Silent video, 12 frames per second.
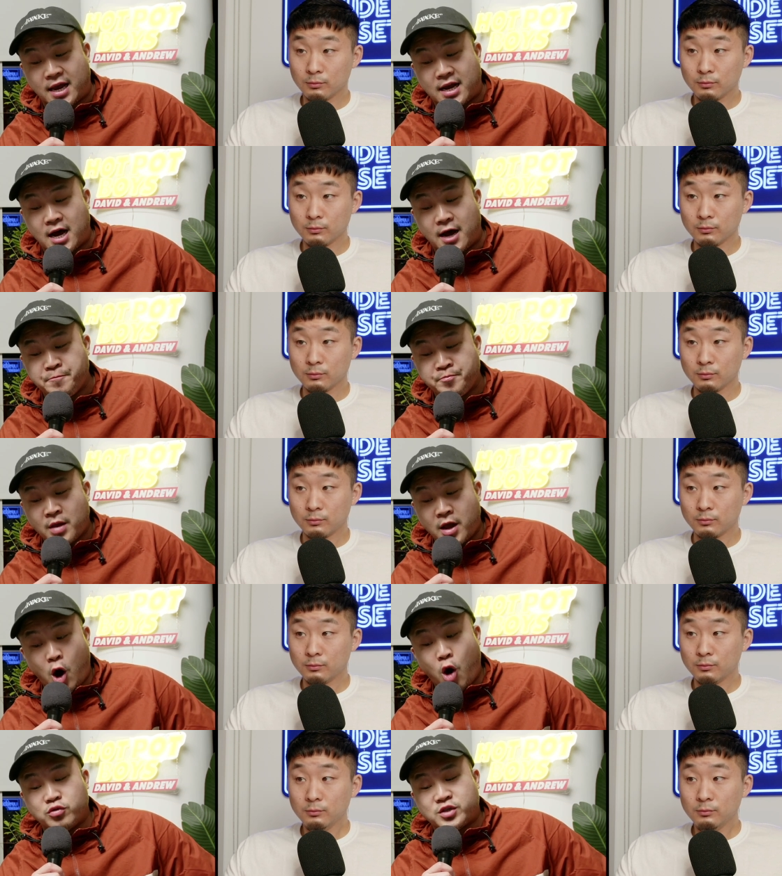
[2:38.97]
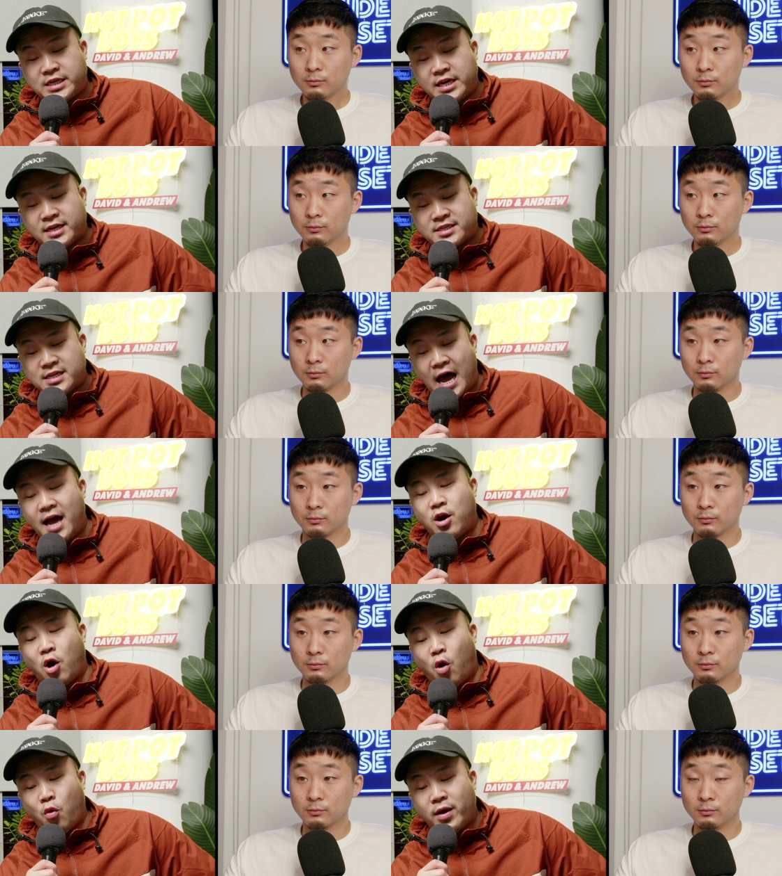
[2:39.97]
Speaker 1: uh, oh, see, it's not
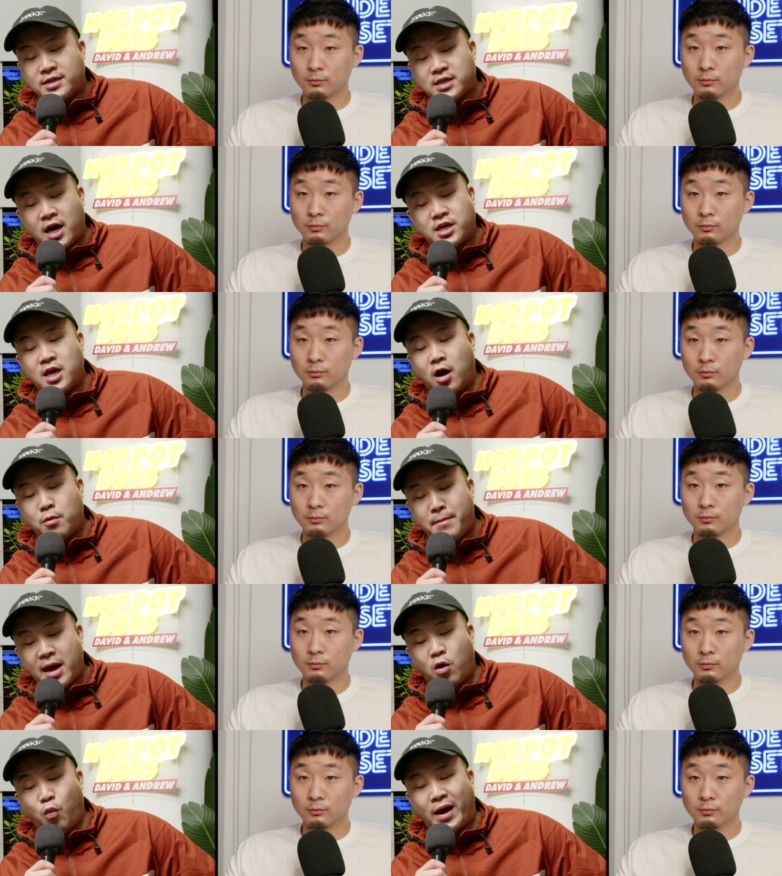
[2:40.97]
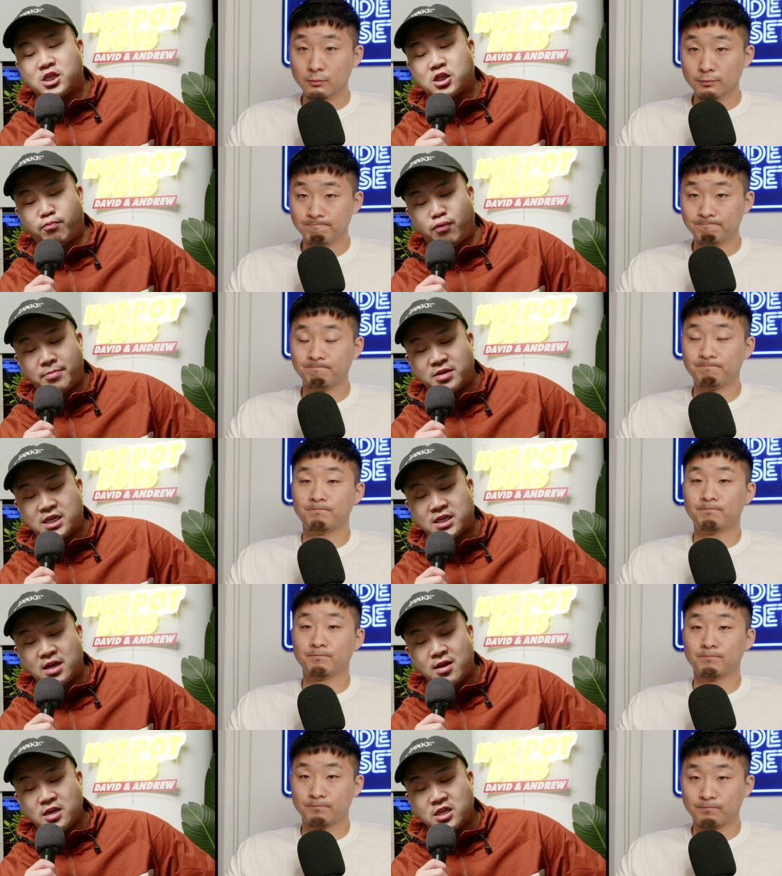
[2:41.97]
always a young male white
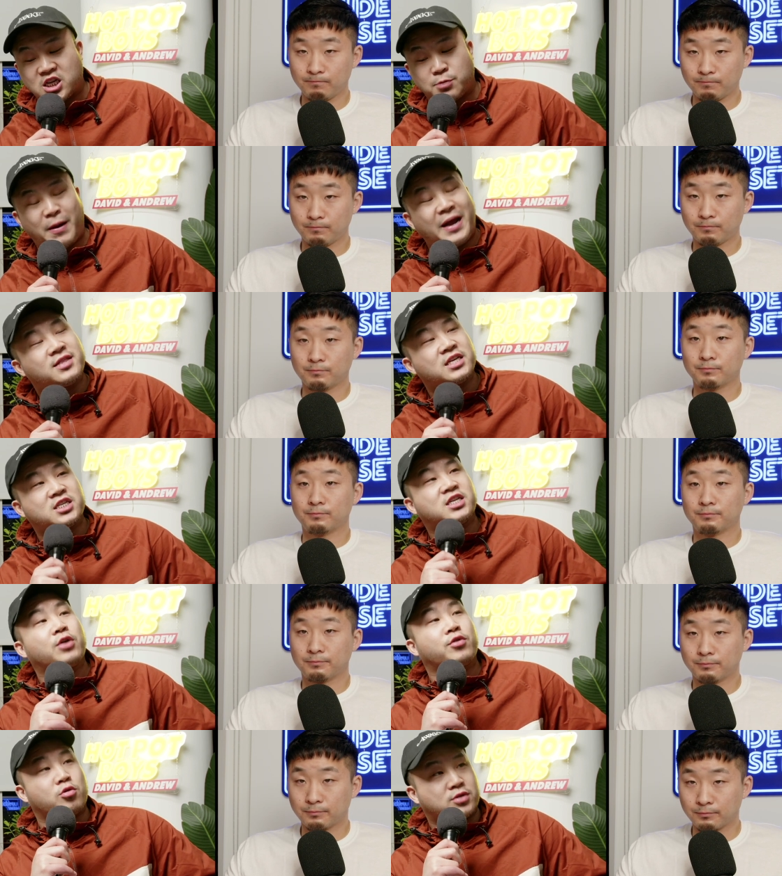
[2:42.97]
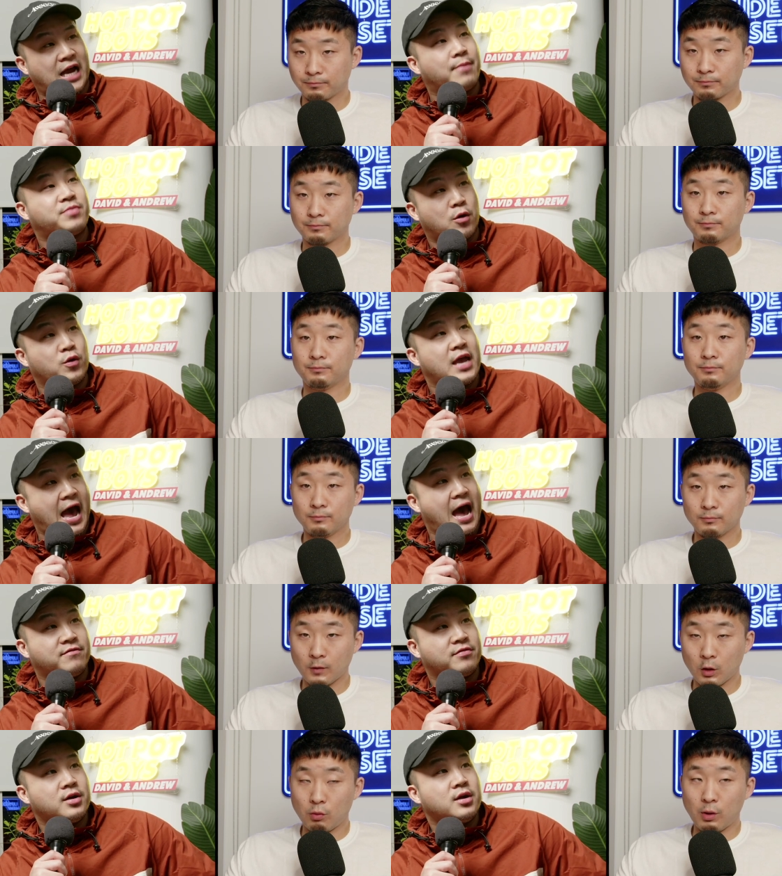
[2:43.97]
supremacist, despite the stereotype that we
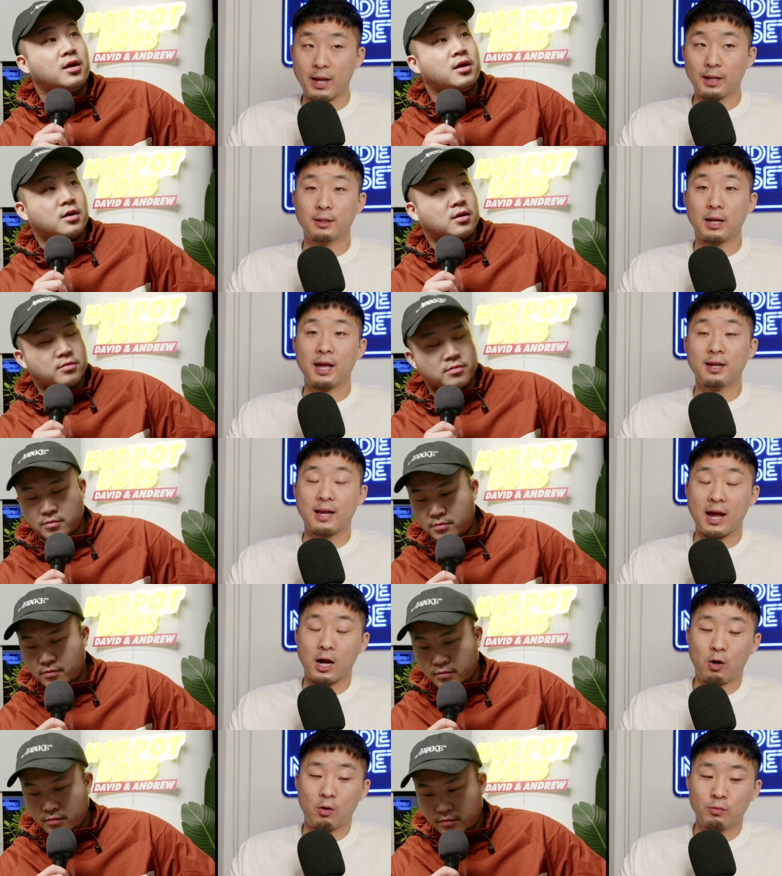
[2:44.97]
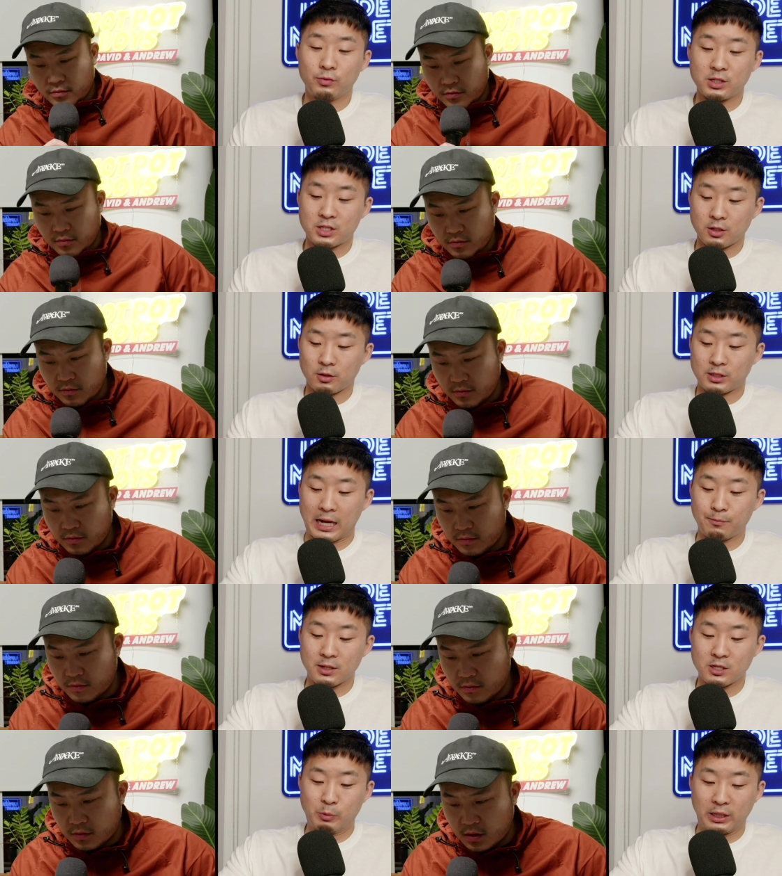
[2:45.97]
have.
Speaker 2: Right. And now the
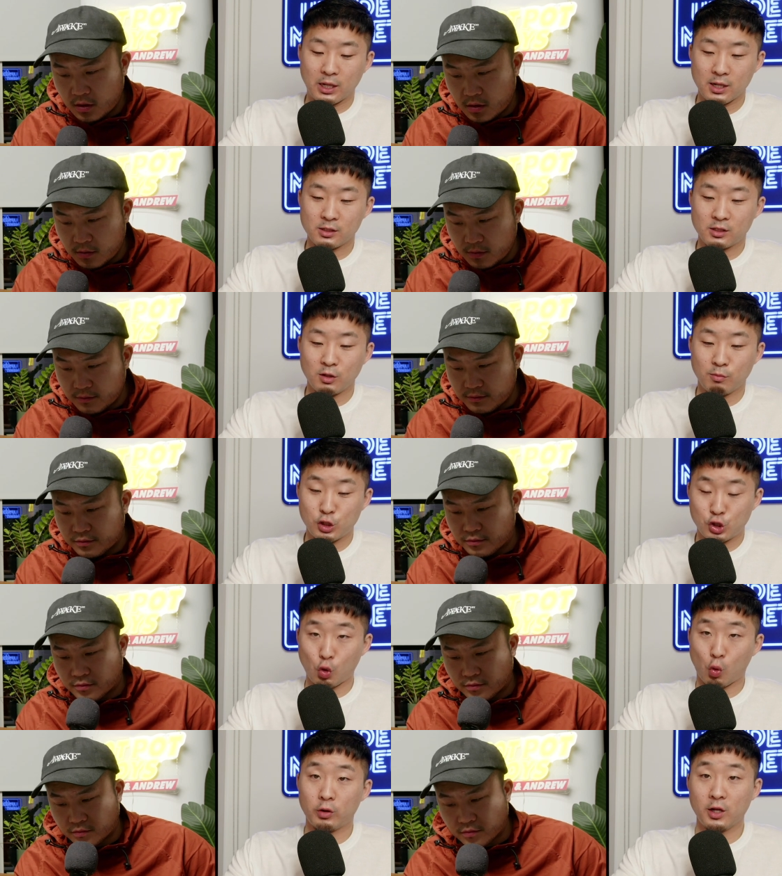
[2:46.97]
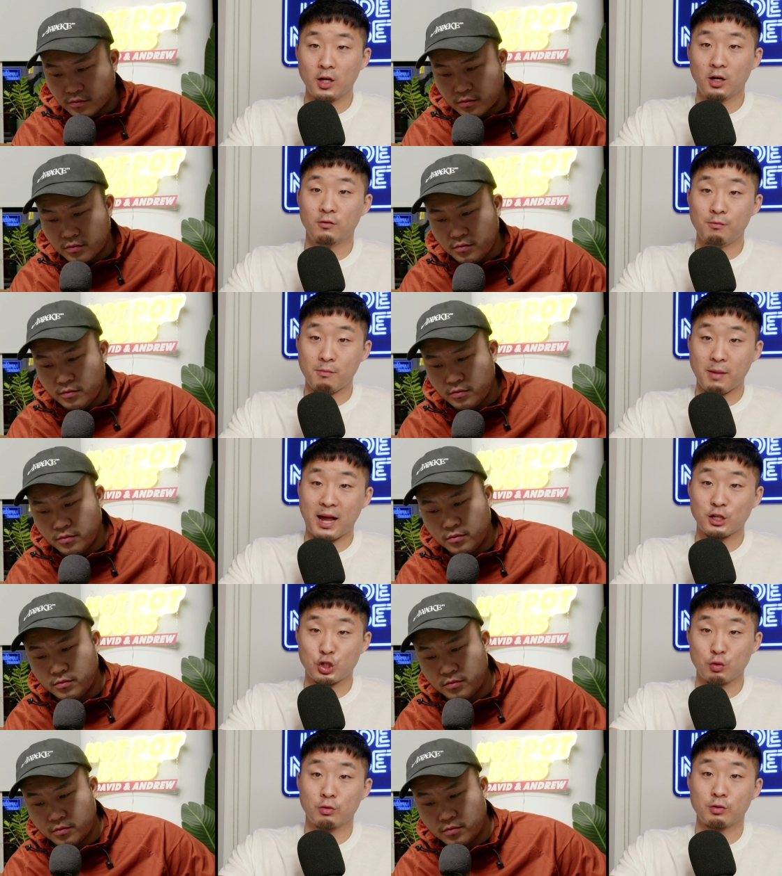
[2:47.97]
stereotype is because the majority of mass
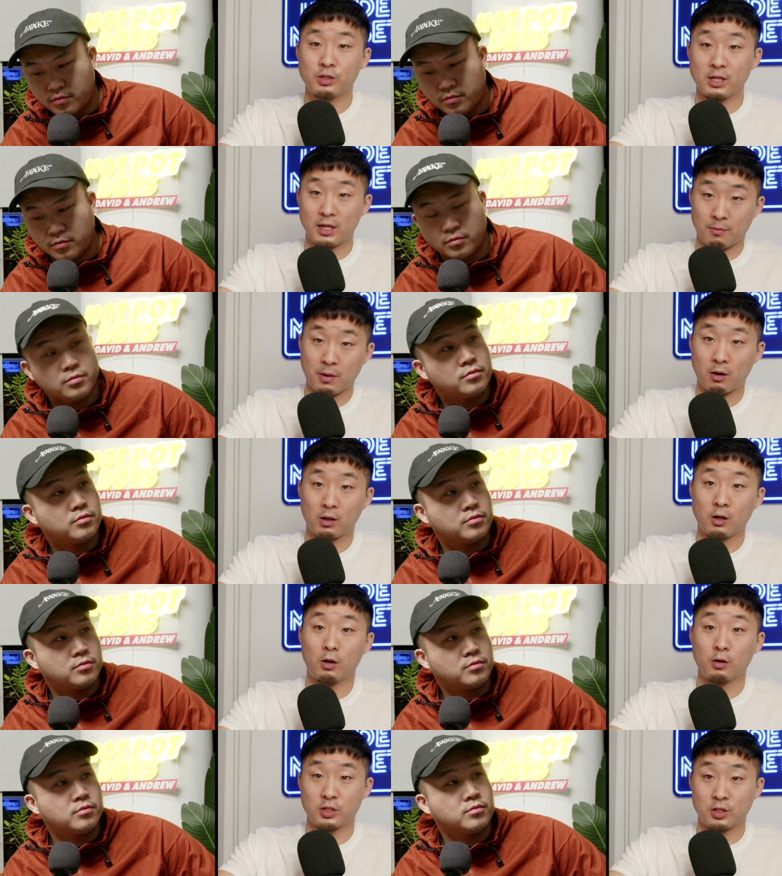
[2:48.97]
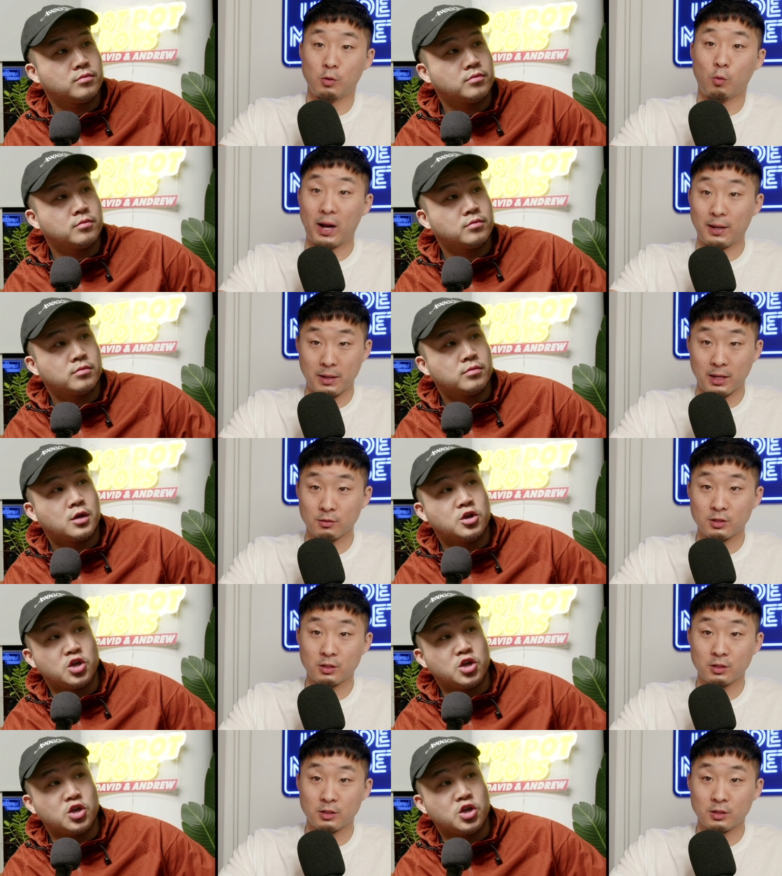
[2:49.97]
shooters in America are still white males.